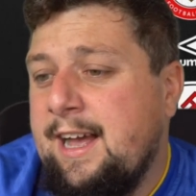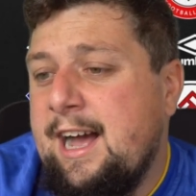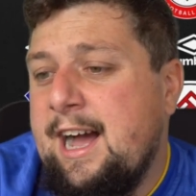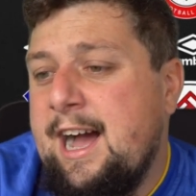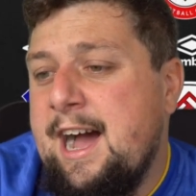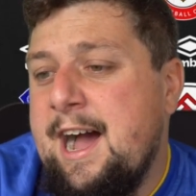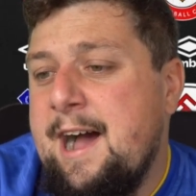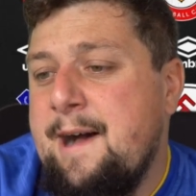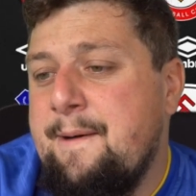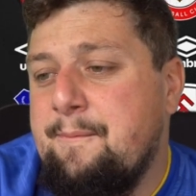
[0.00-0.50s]

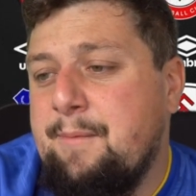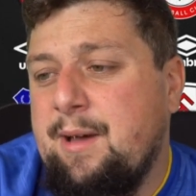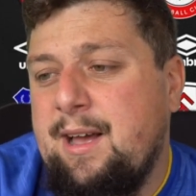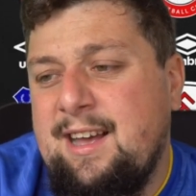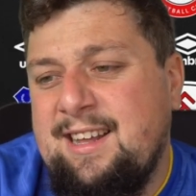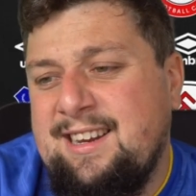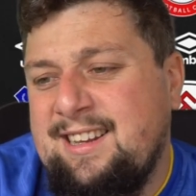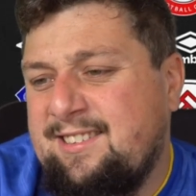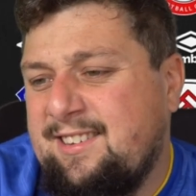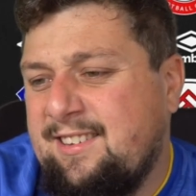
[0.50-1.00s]
And
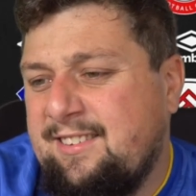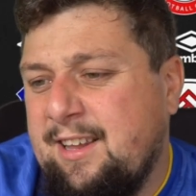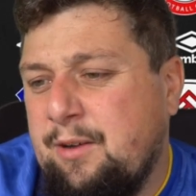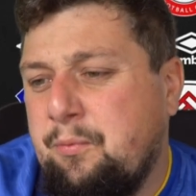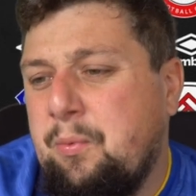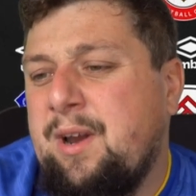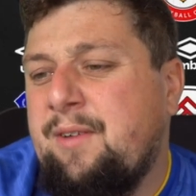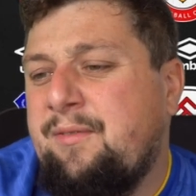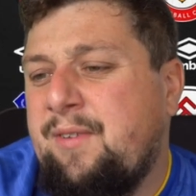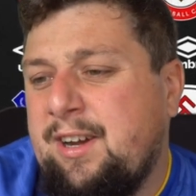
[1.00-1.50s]
as I said,
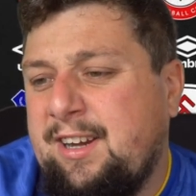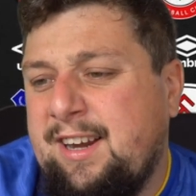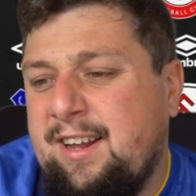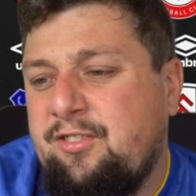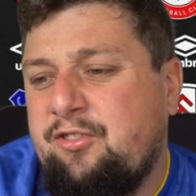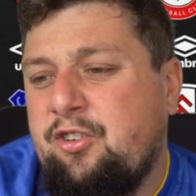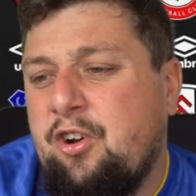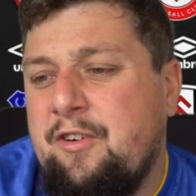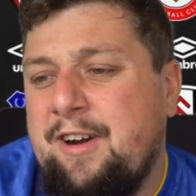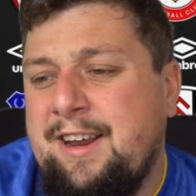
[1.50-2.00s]
when I've had
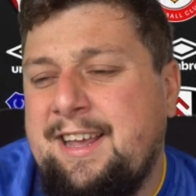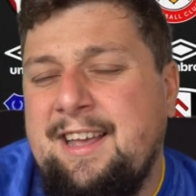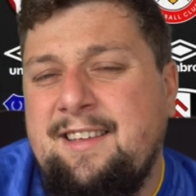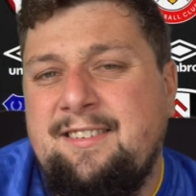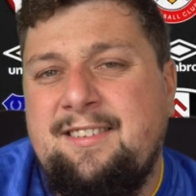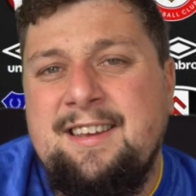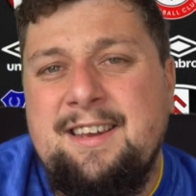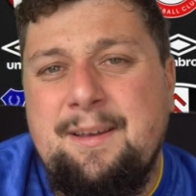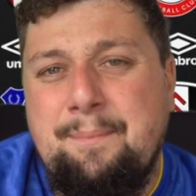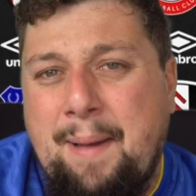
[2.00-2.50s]
Castore
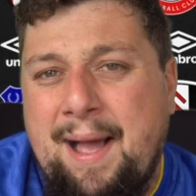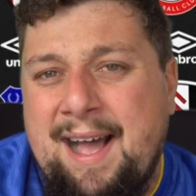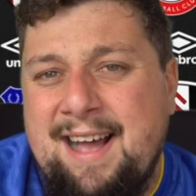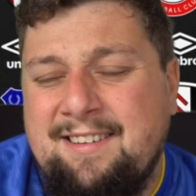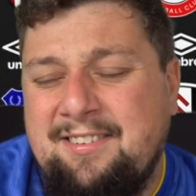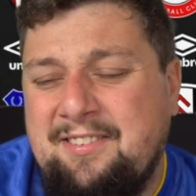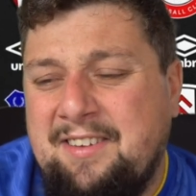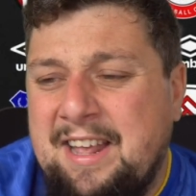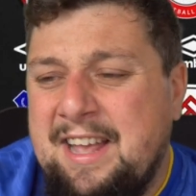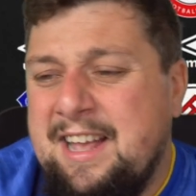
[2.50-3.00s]
kits in the
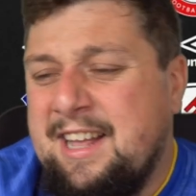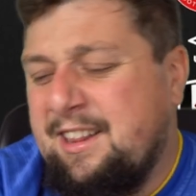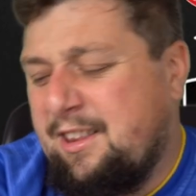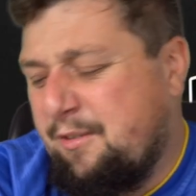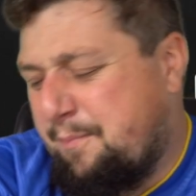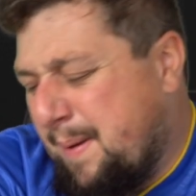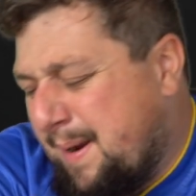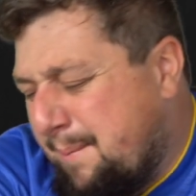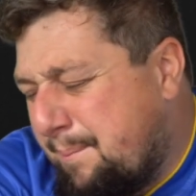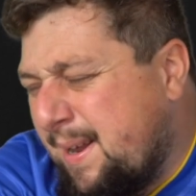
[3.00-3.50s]
past,
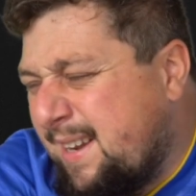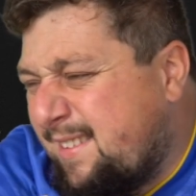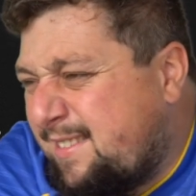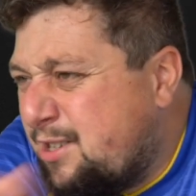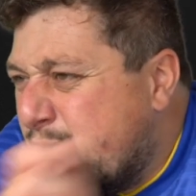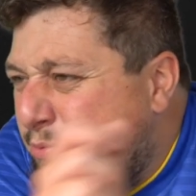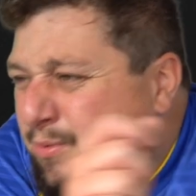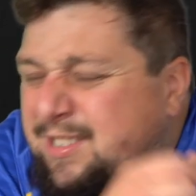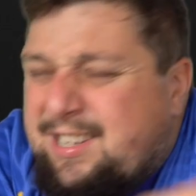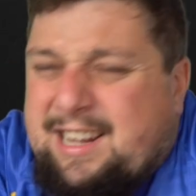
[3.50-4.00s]
they've been a bit
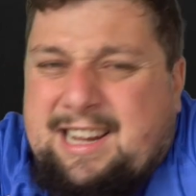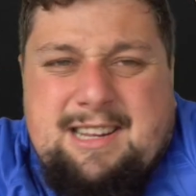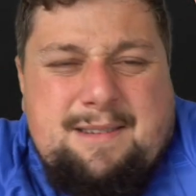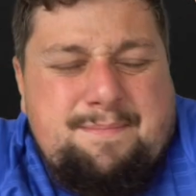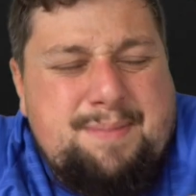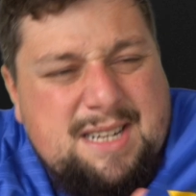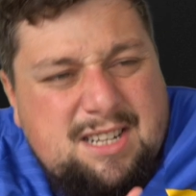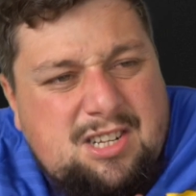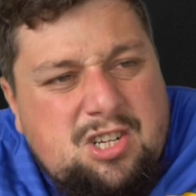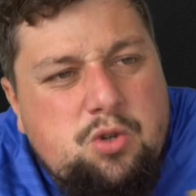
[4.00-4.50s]
too tight, a
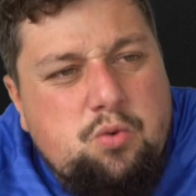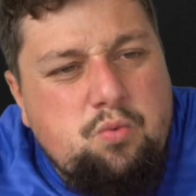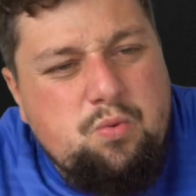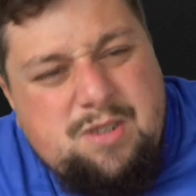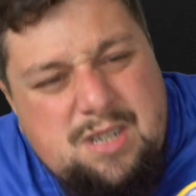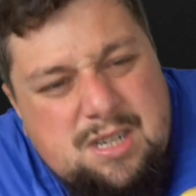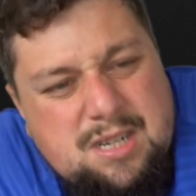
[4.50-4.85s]
bit too...